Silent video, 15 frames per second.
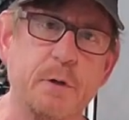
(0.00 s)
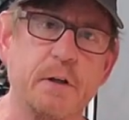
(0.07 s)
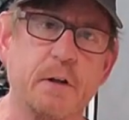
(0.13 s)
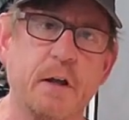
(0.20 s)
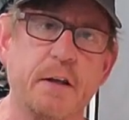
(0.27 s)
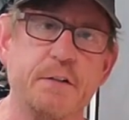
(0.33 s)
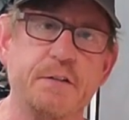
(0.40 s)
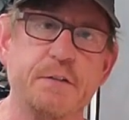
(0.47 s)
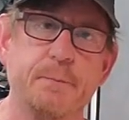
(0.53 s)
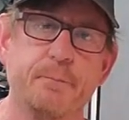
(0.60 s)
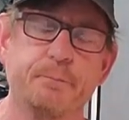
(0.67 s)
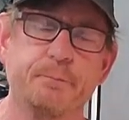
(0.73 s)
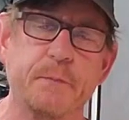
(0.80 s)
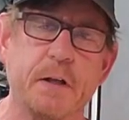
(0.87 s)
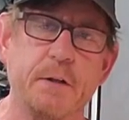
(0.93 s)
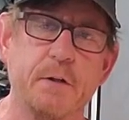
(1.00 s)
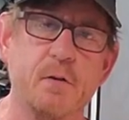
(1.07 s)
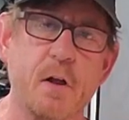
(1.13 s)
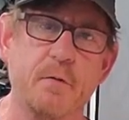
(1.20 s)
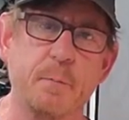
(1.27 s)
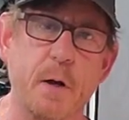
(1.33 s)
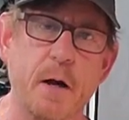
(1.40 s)
relays in the
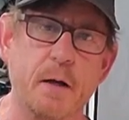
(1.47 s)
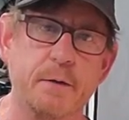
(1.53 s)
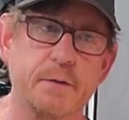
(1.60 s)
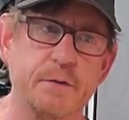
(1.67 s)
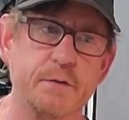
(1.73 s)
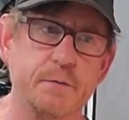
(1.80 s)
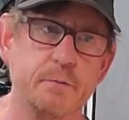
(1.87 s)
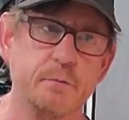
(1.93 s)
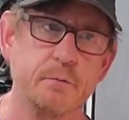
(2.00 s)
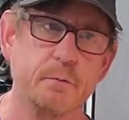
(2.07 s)
glove box.